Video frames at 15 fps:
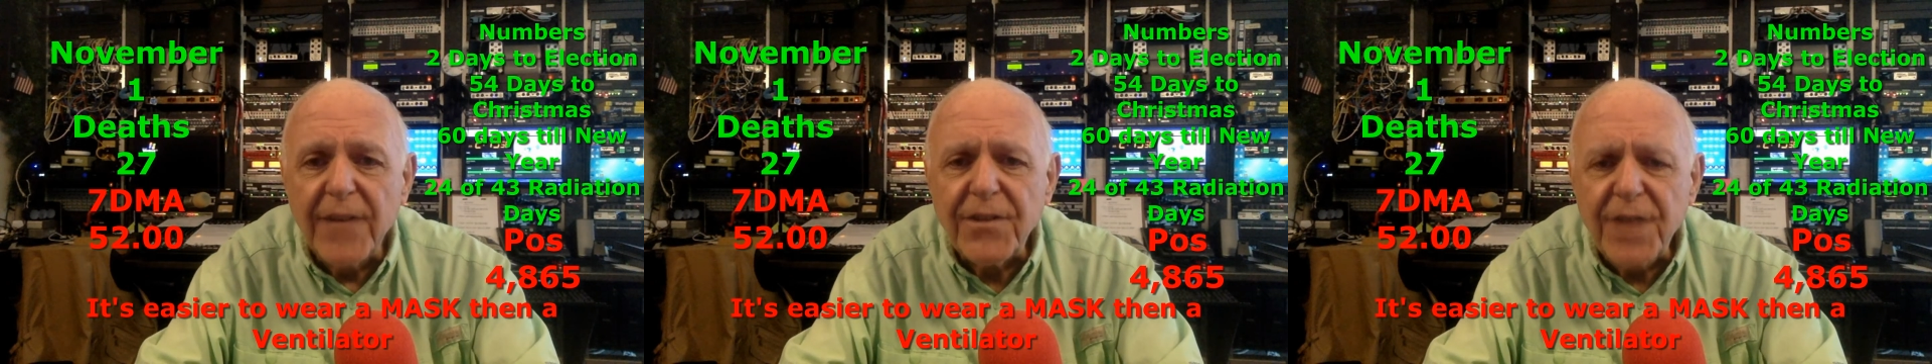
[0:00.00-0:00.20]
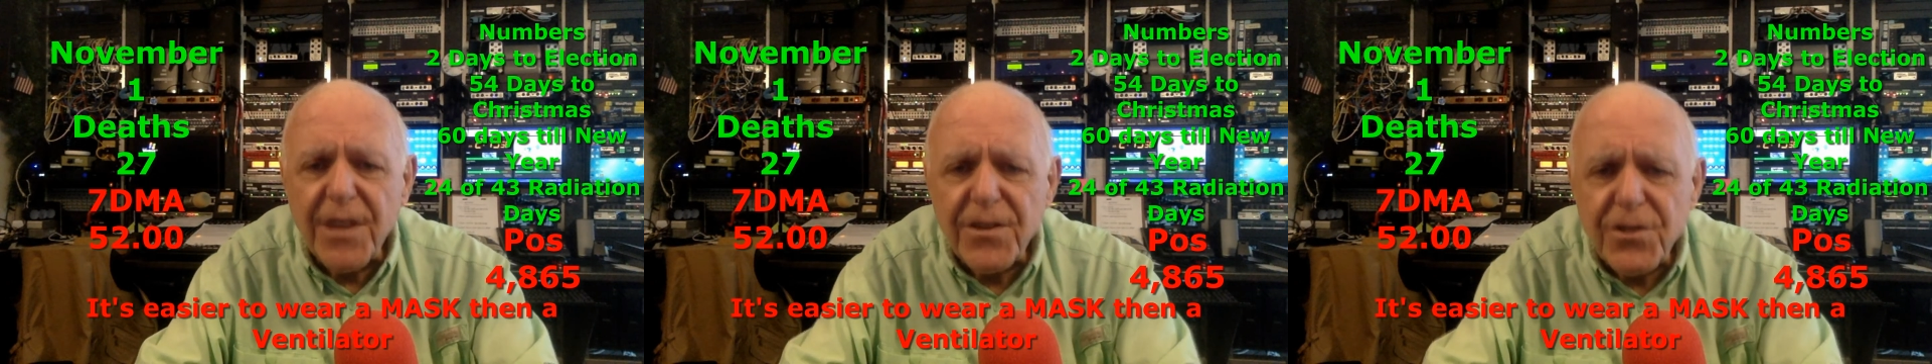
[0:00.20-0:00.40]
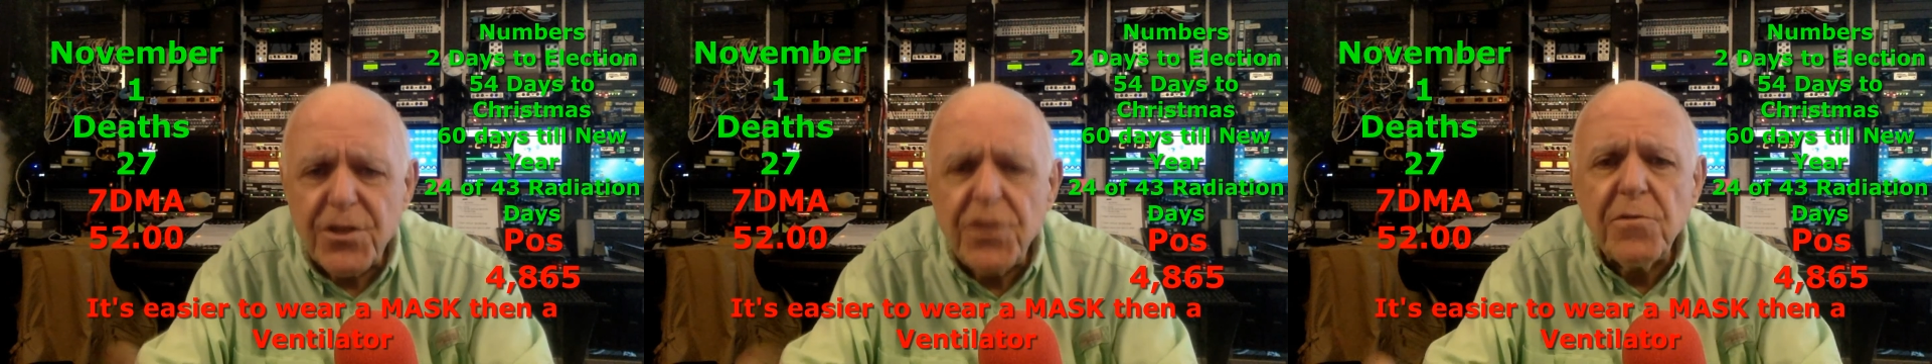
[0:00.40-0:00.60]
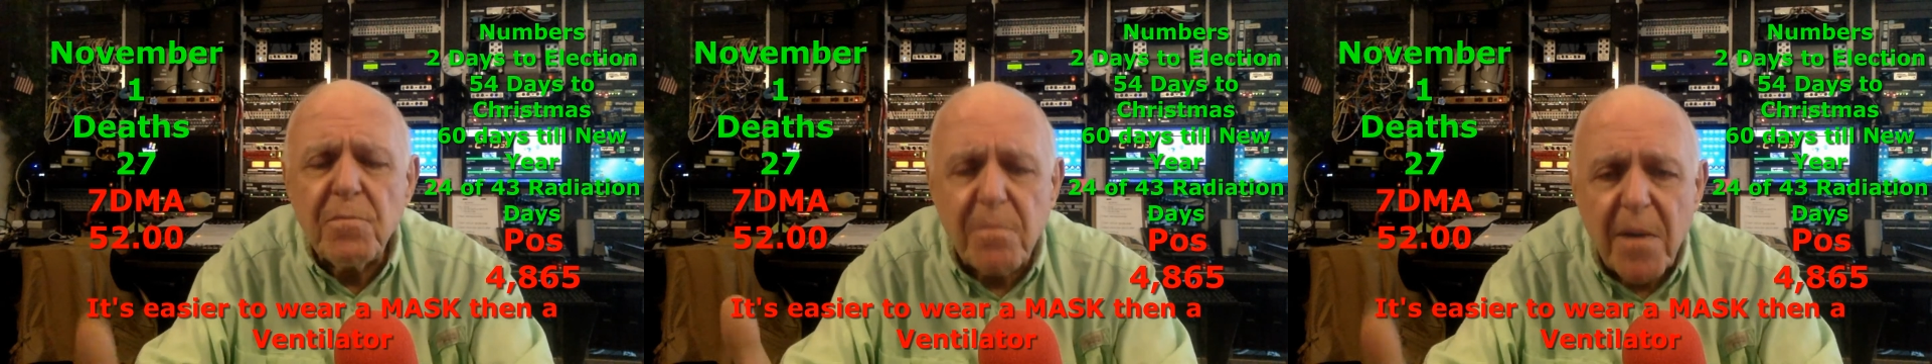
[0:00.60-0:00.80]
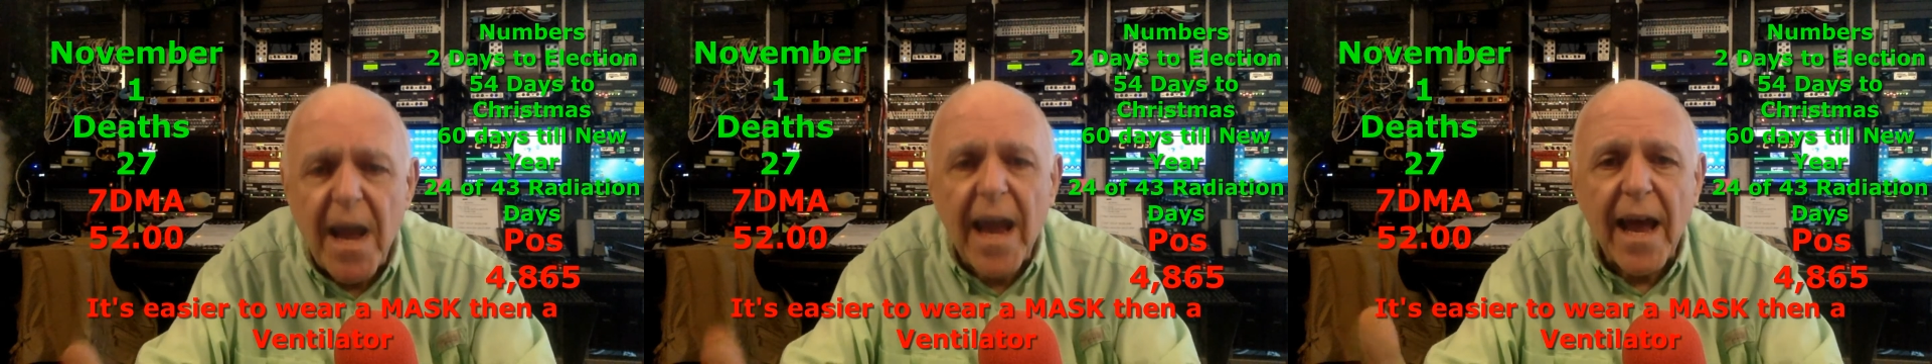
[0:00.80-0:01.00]
It's just too
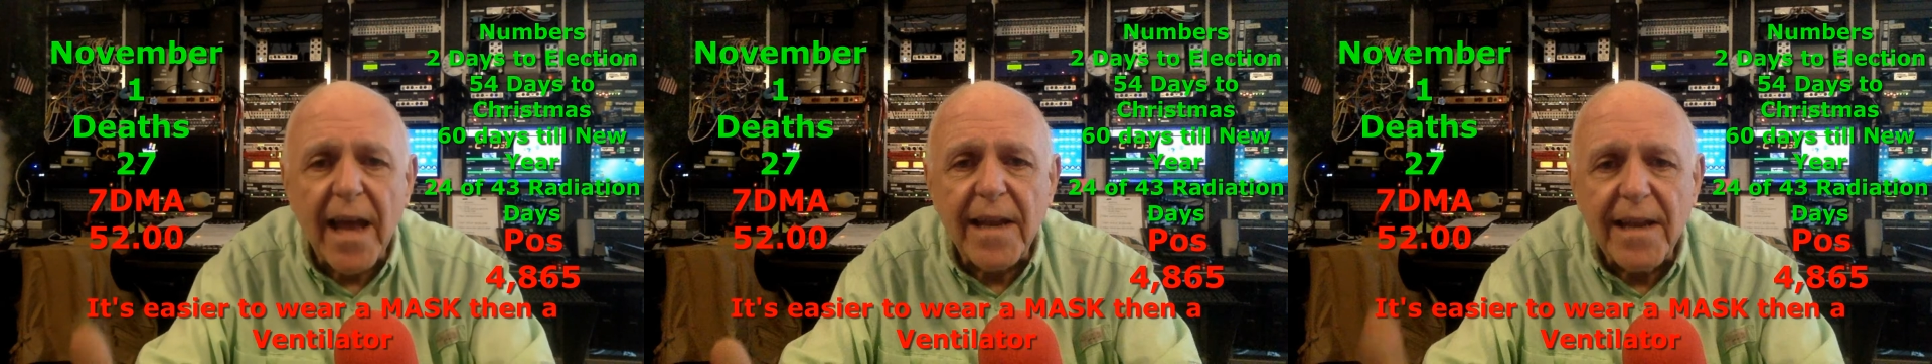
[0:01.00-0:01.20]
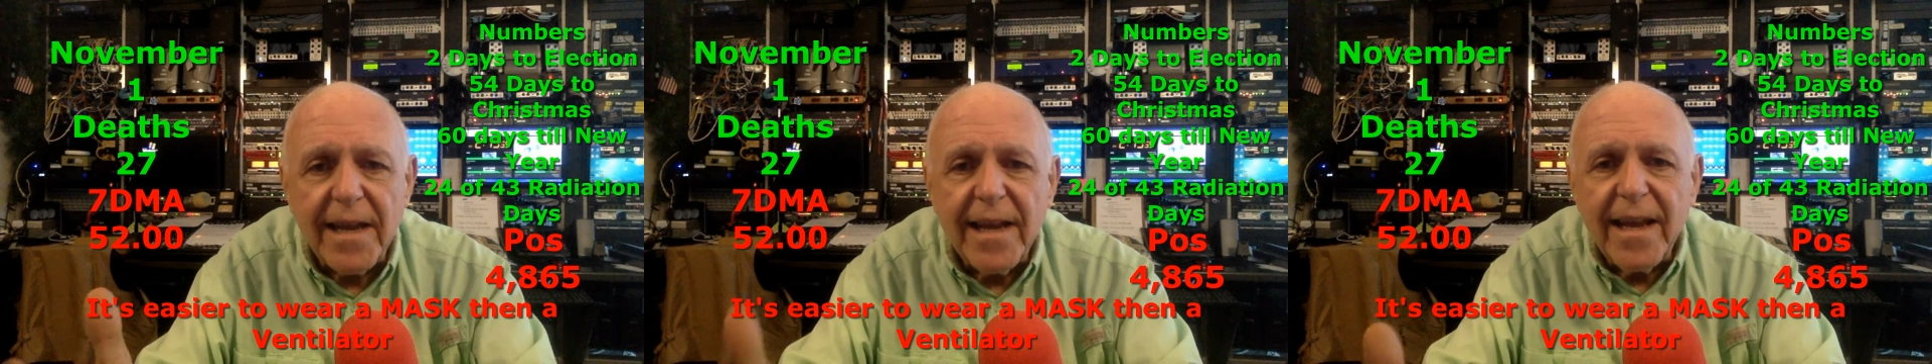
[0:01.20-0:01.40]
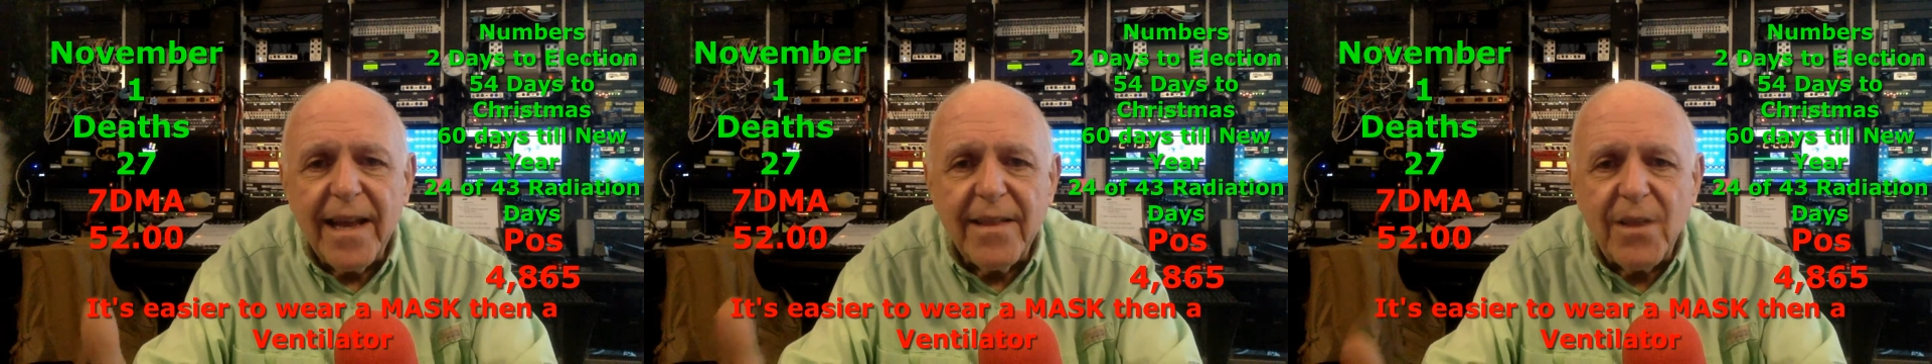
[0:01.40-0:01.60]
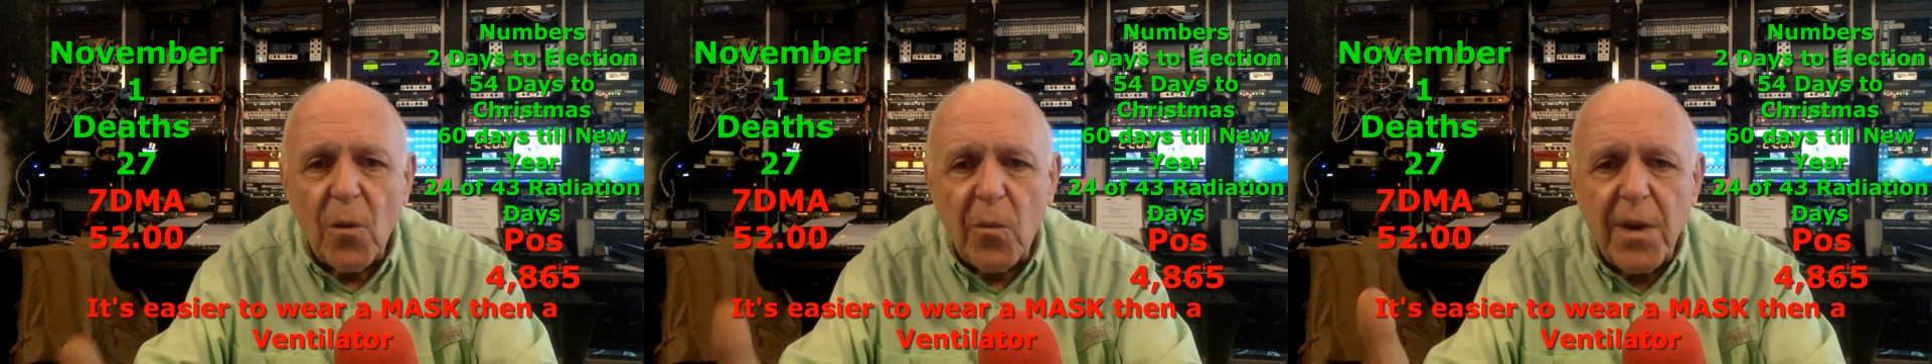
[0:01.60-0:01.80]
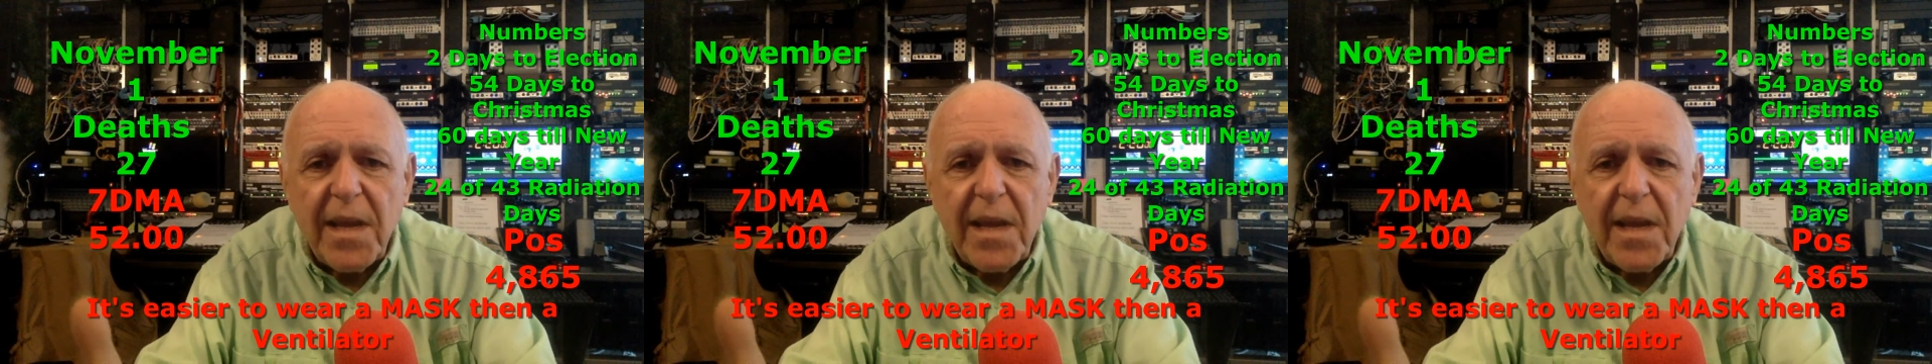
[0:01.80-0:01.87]
bad that